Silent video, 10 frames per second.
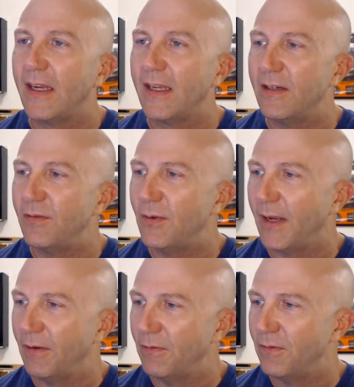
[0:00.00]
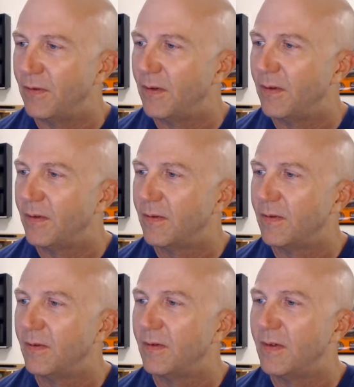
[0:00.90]
And if you have
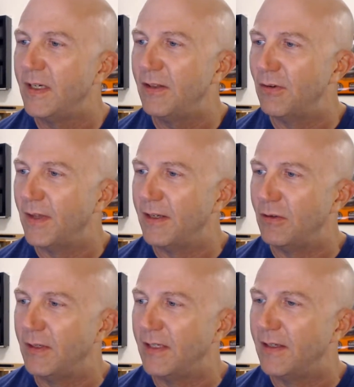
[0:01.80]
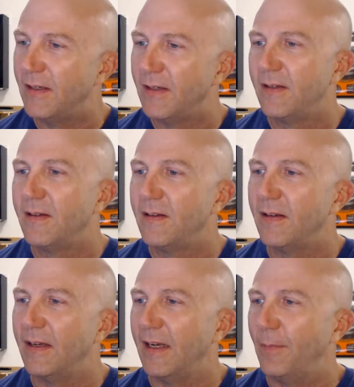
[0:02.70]
neither, then you need...
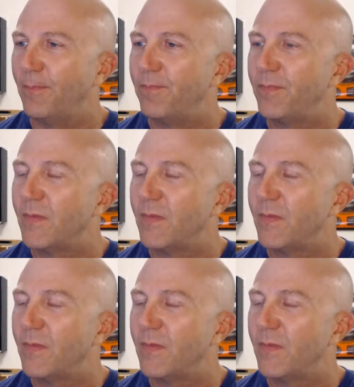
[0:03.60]
Uh,